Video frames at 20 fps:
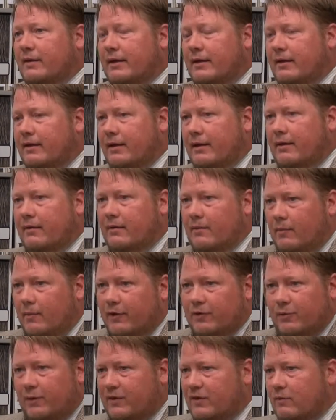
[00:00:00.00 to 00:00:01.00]
in the
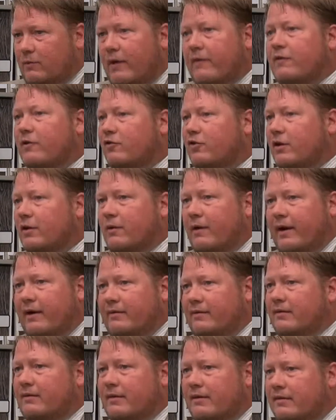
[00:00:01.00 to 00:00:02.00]
most recent refugee
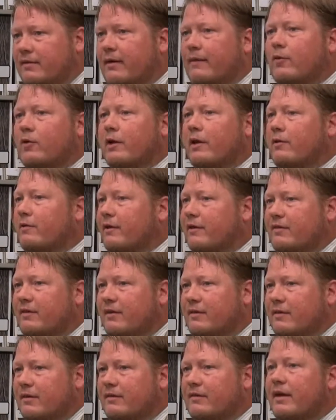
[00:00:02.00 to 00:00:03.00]
crisis, and in several other
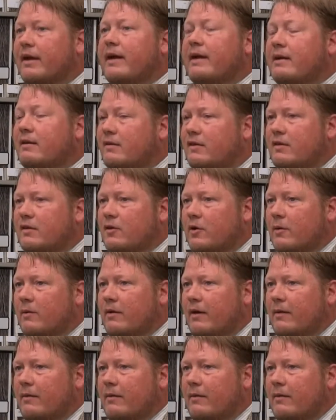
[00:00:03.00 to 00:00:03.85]
instances, is a